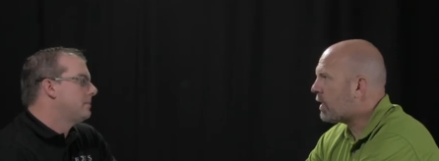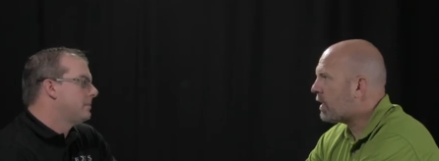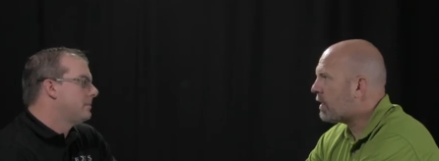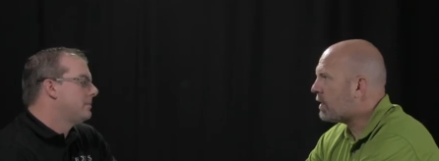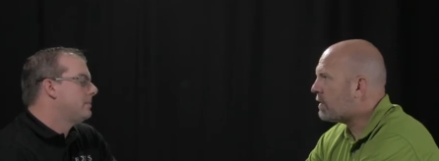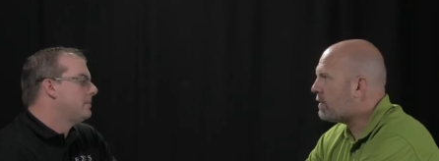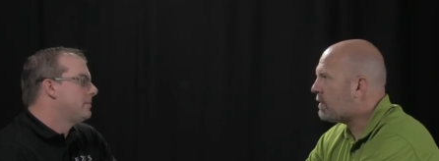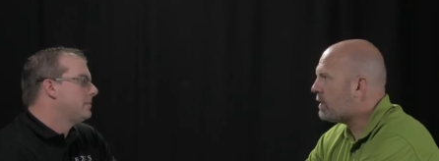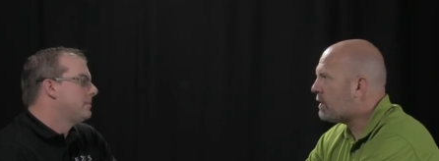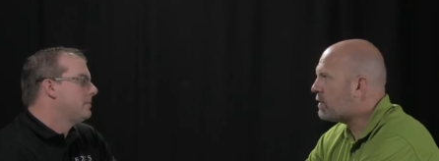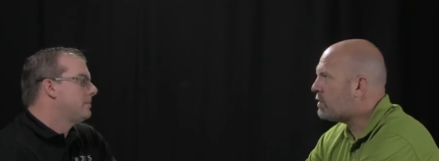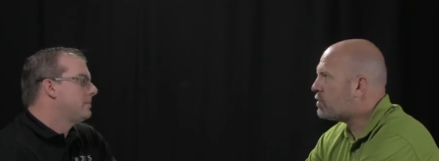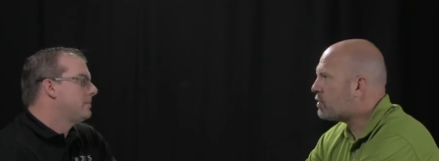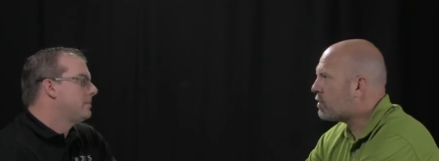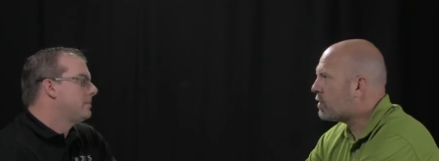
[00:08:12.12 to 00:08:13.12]
Speaker 1: by
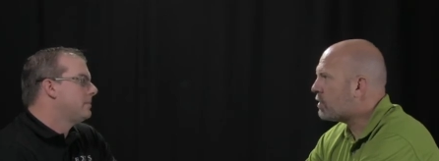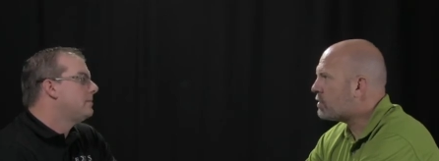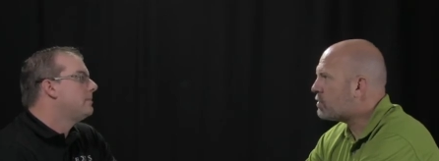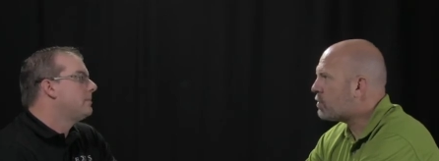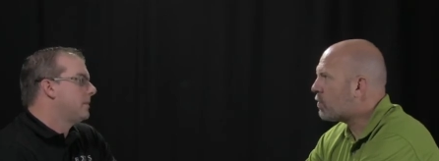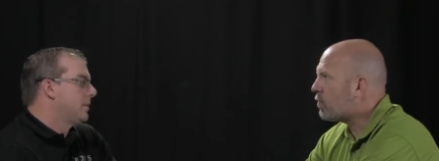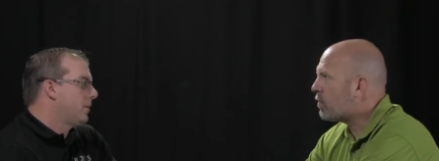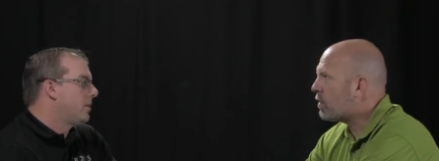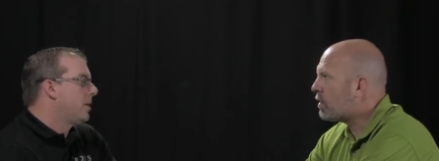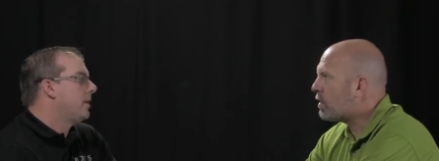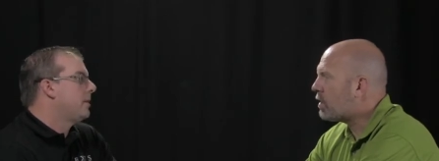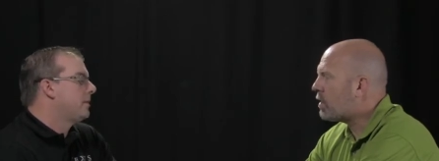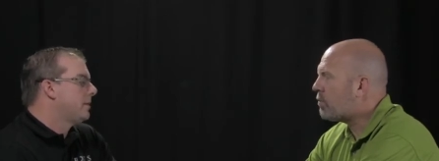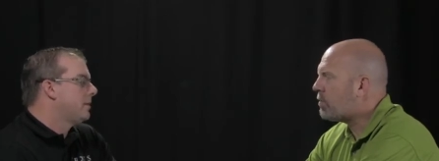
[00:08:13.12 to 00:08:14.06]
insurance or okay.